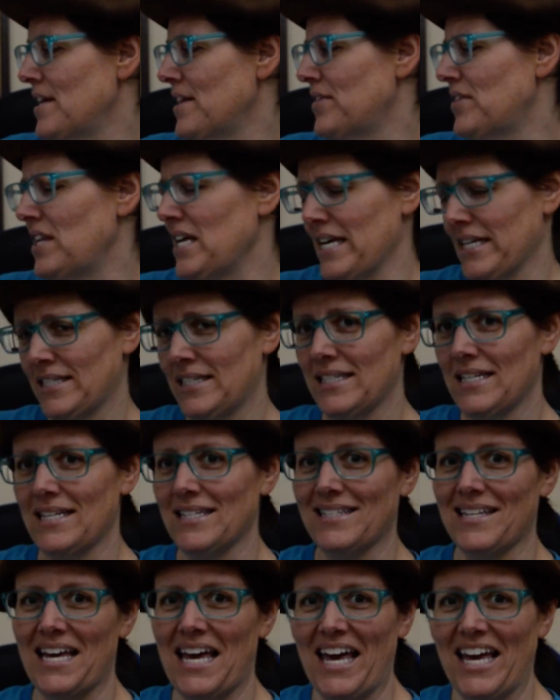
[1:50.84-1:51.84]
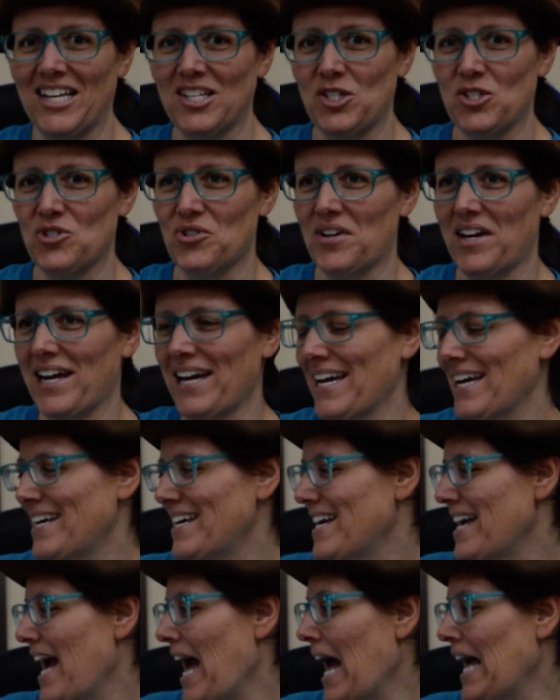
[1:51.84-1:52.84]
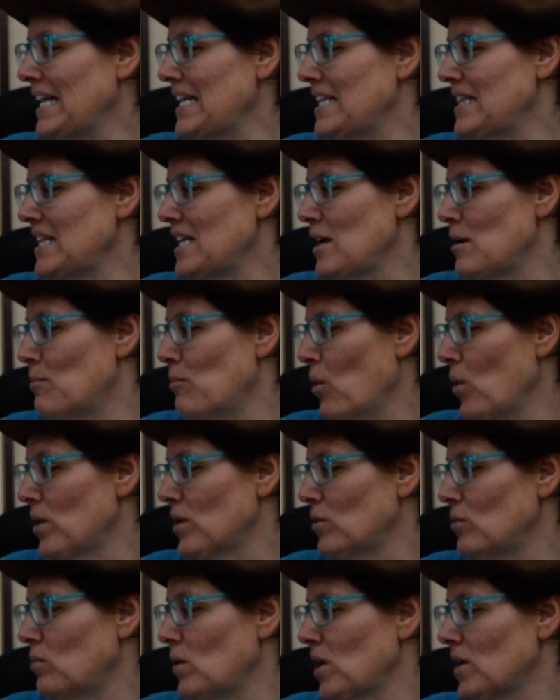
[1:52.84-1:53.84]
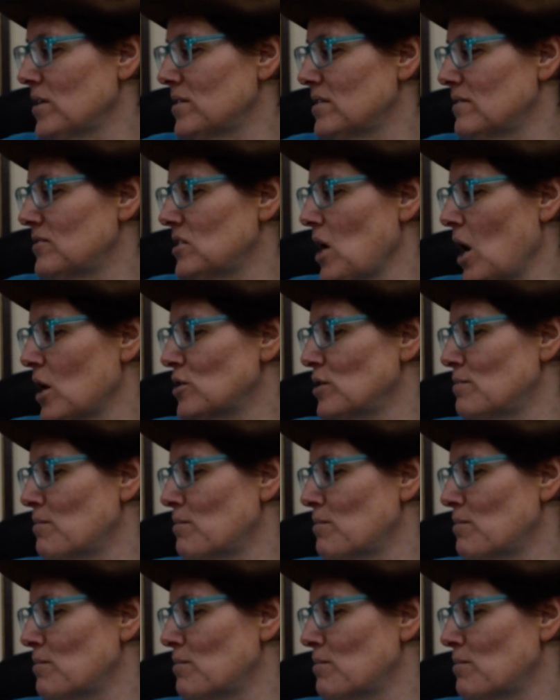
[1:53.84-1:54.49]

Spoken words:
"This is history, and in the immortal words of Dr.